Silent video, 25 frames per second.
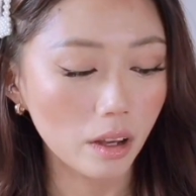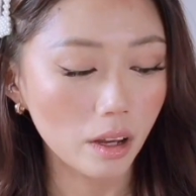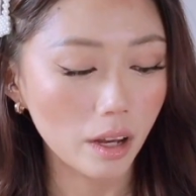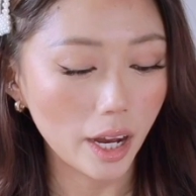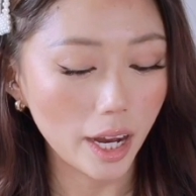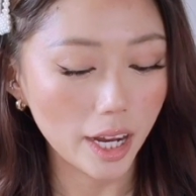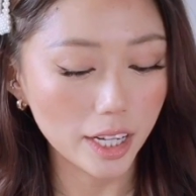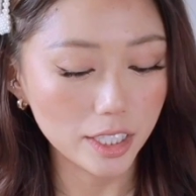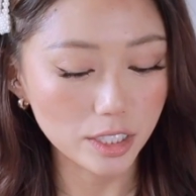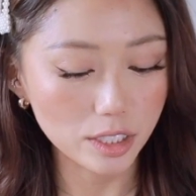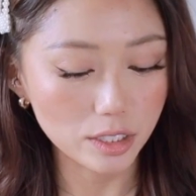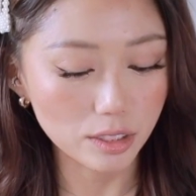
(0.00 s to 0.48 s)

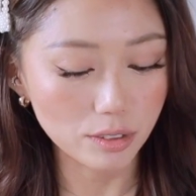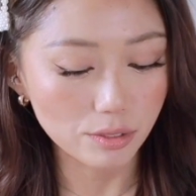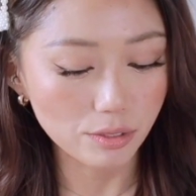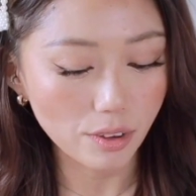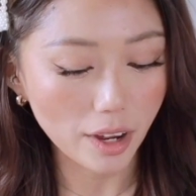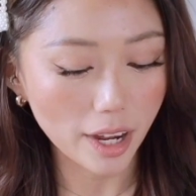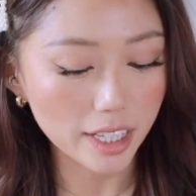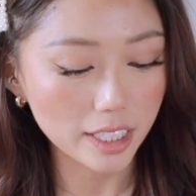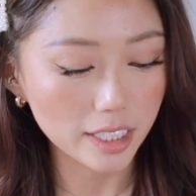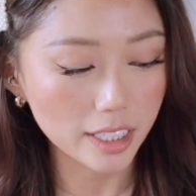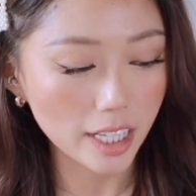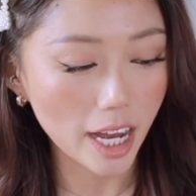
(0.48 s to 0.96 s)
I just
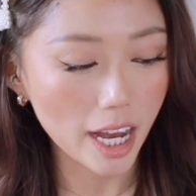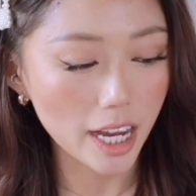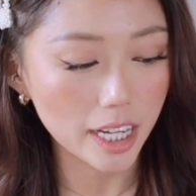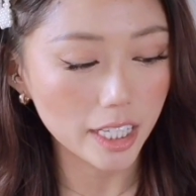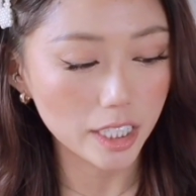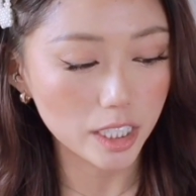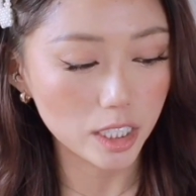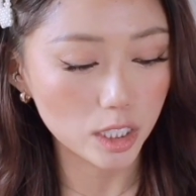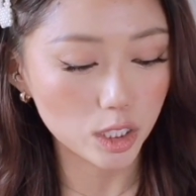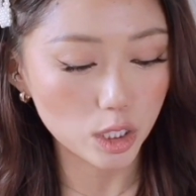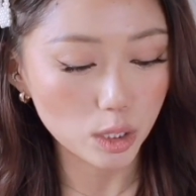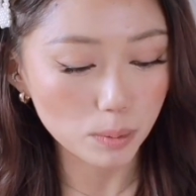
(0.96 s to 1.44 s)
find that
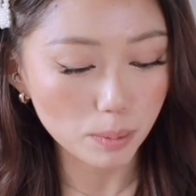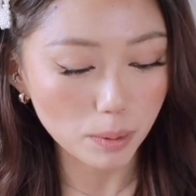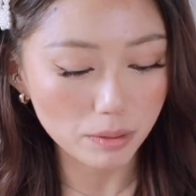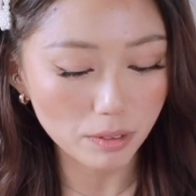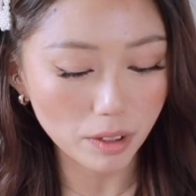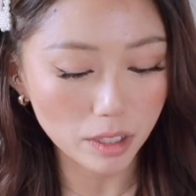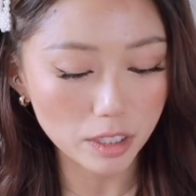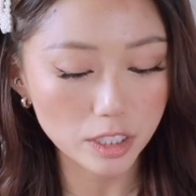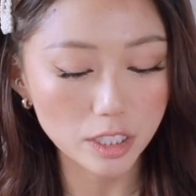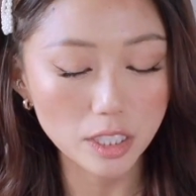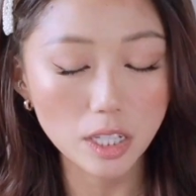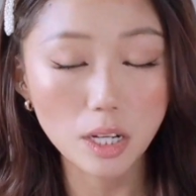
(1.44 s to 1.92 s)
it's super
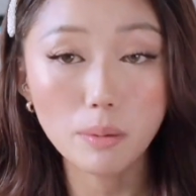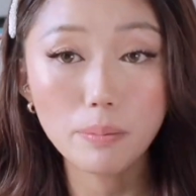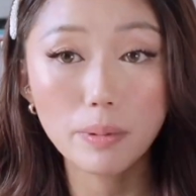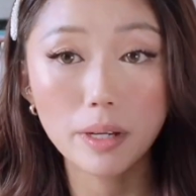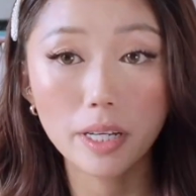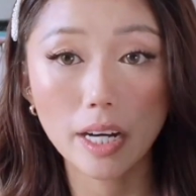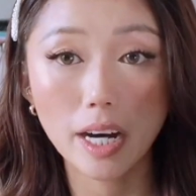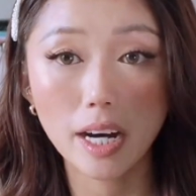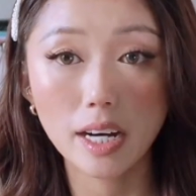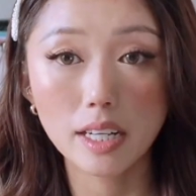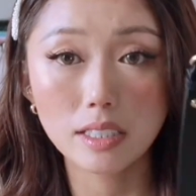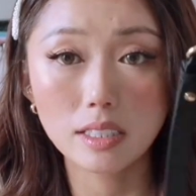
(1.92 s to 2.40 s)
functional
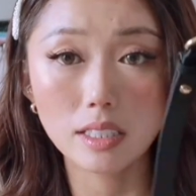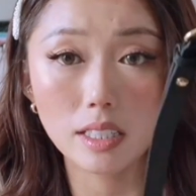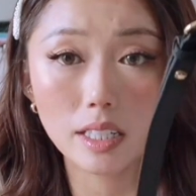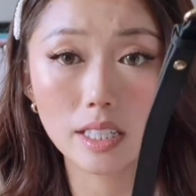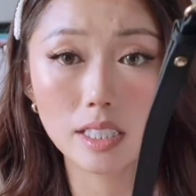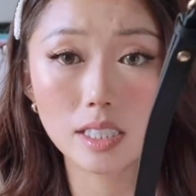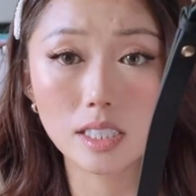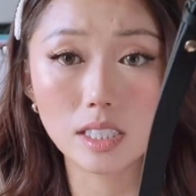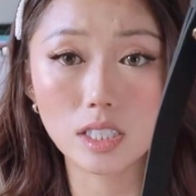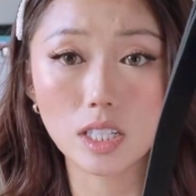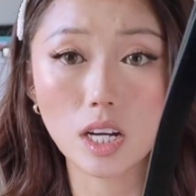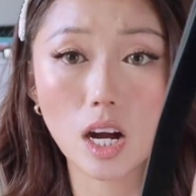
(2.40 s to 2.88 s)
because
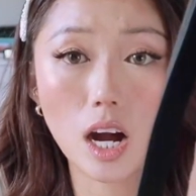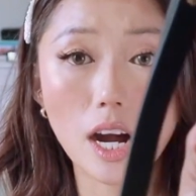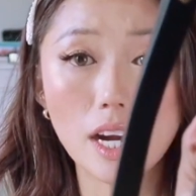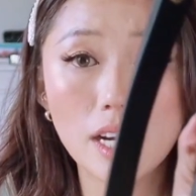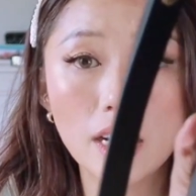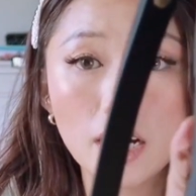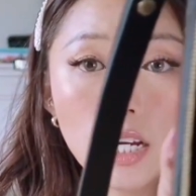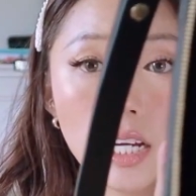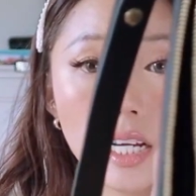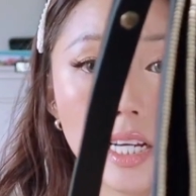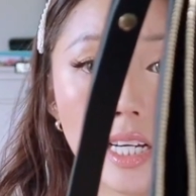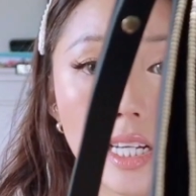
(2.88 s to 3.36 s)
it's got
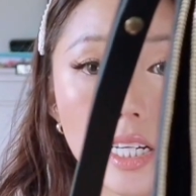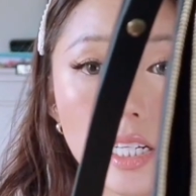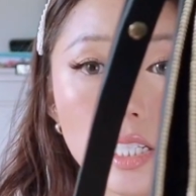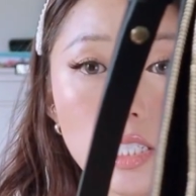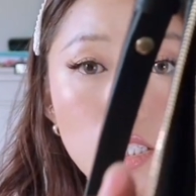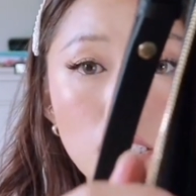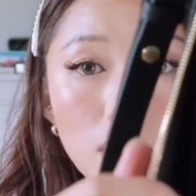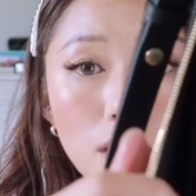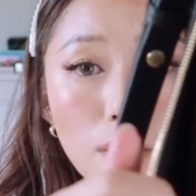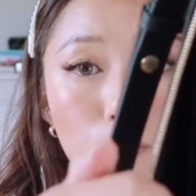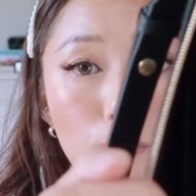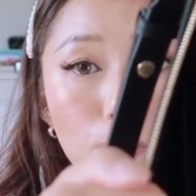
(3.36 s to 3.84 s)
a
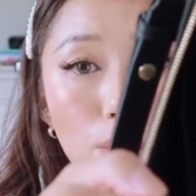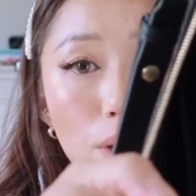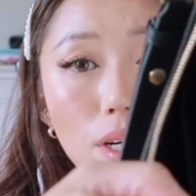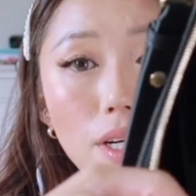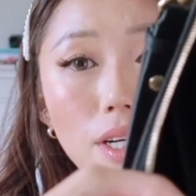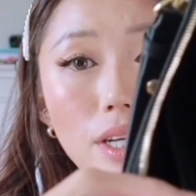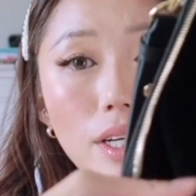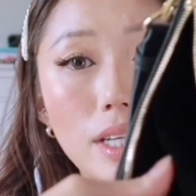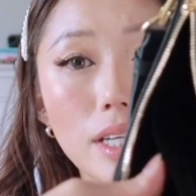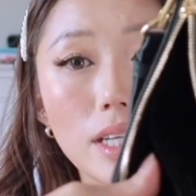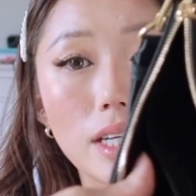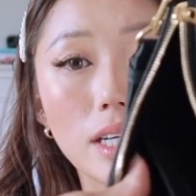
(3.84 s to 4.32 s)

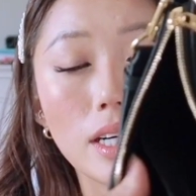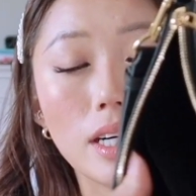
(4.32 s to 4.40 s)
zipper